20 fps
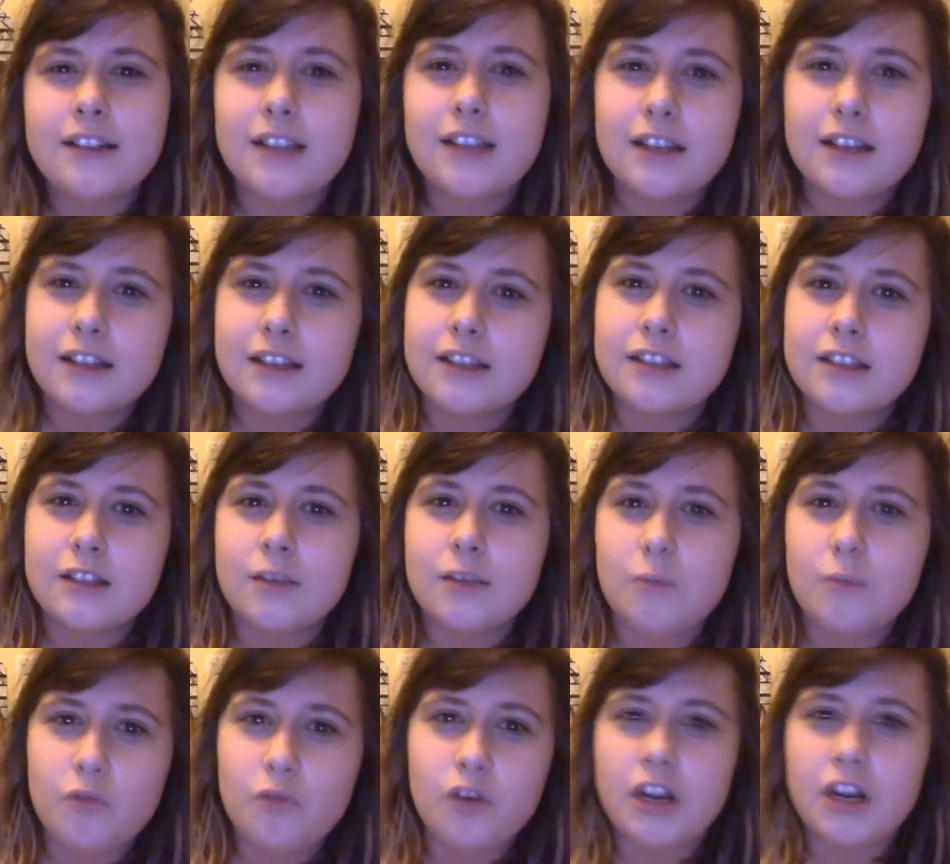Like there's
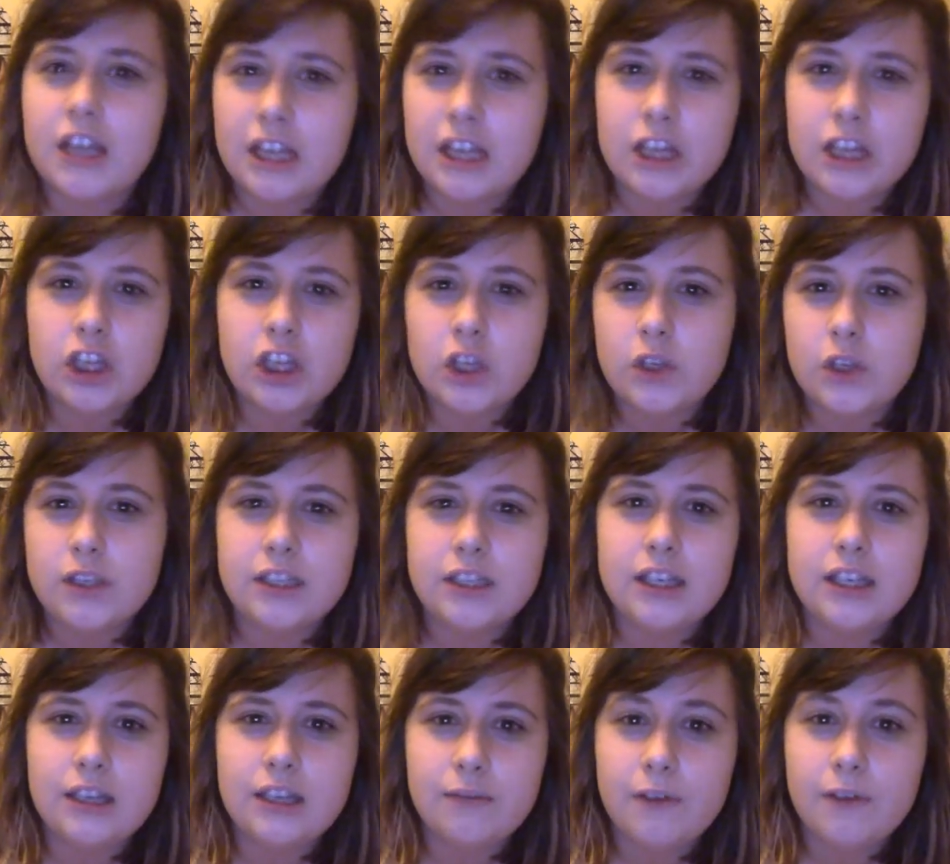some really
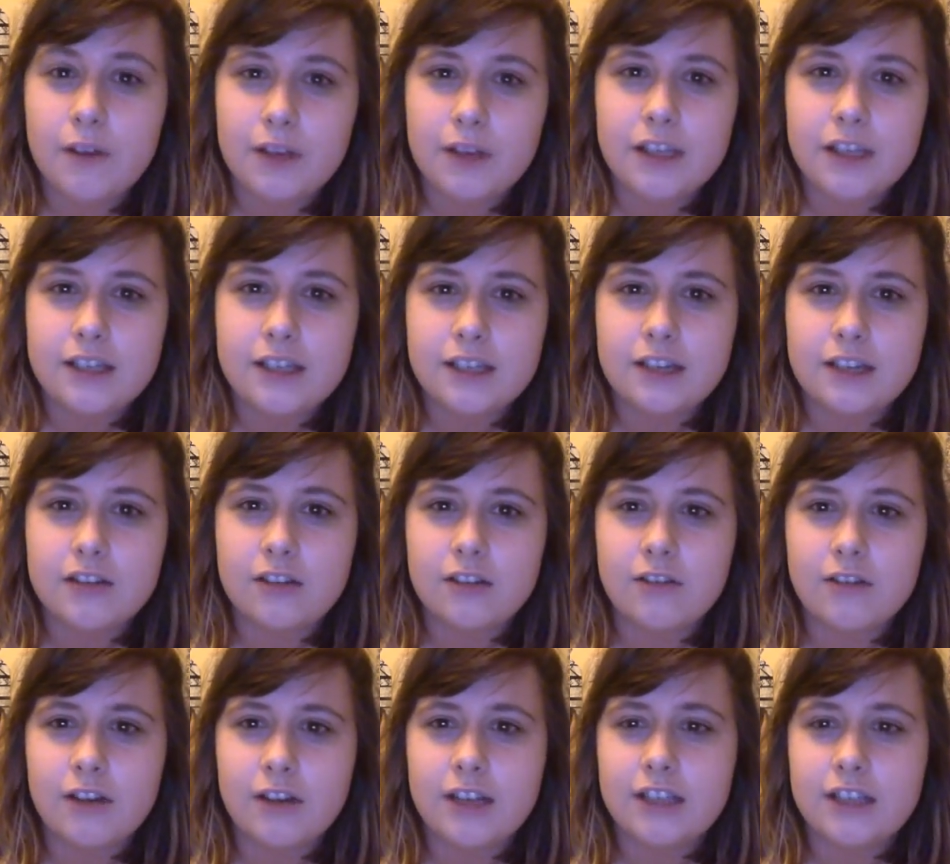acousticy, folky,
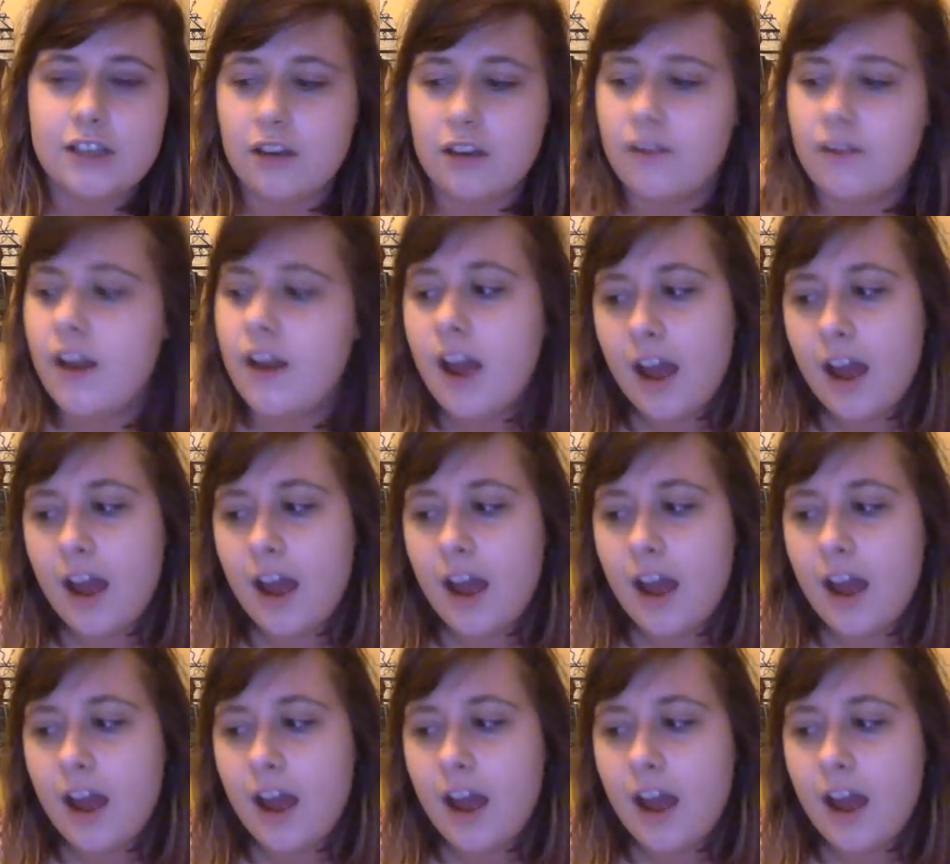singer-songwriter stuff,